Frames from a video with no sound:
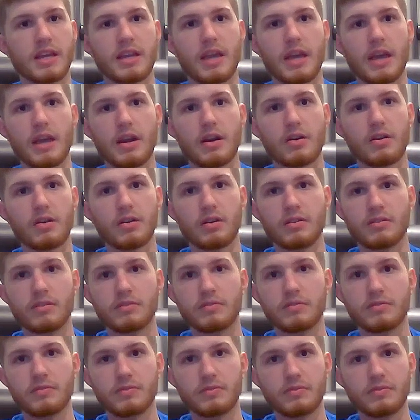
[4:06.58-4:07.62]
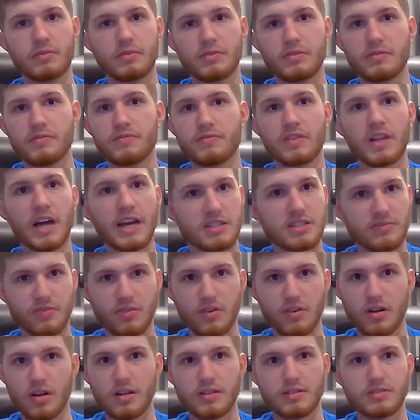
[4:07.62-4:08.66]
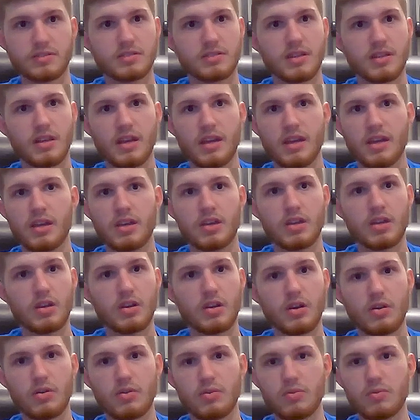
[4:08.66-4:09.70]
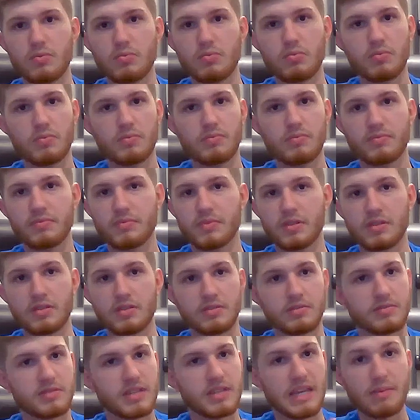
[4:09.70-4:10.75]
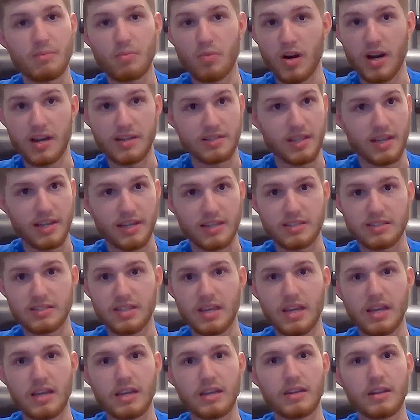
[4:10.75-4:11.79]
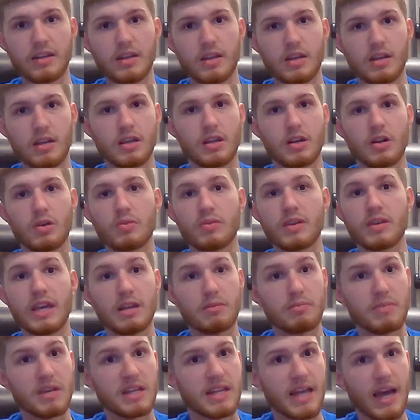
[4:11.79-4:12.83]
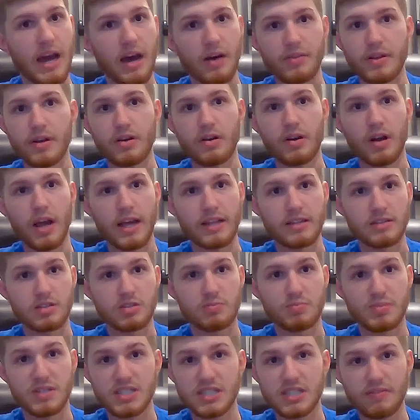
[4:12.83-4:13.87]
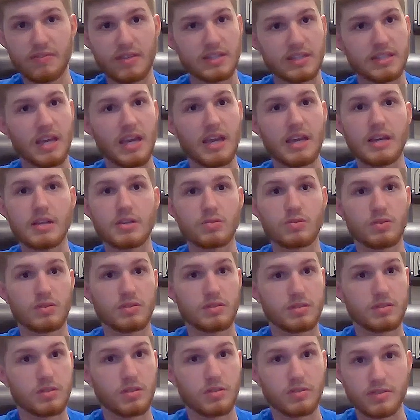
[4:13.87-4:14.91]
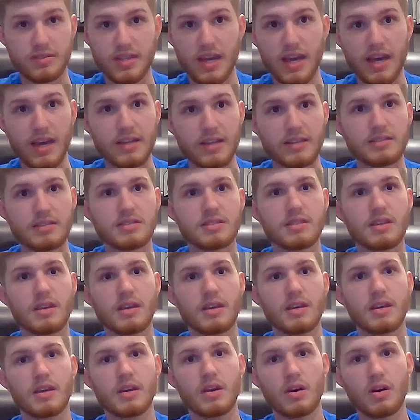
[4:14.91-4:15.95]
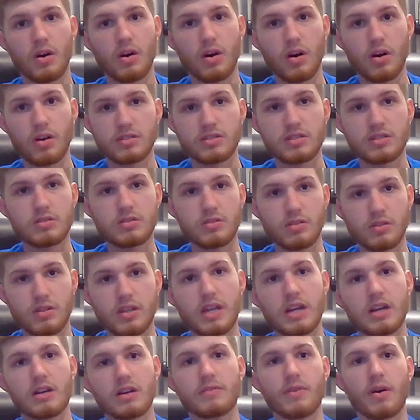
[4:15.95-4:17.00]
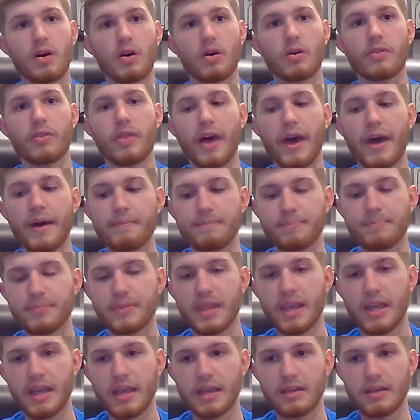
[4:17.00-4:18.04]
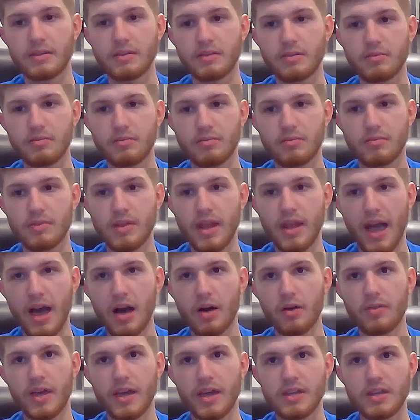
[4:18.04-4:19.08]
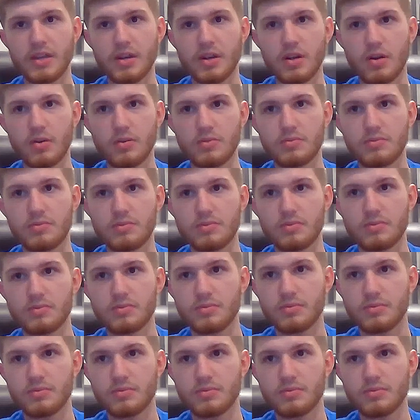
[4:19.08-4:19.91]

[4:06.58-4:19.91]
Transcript: take care of flights for us, you know, the team wise, like I said, you know, getting me down there at specific days or certain tests. Austin took care of all of that. And now that, you know,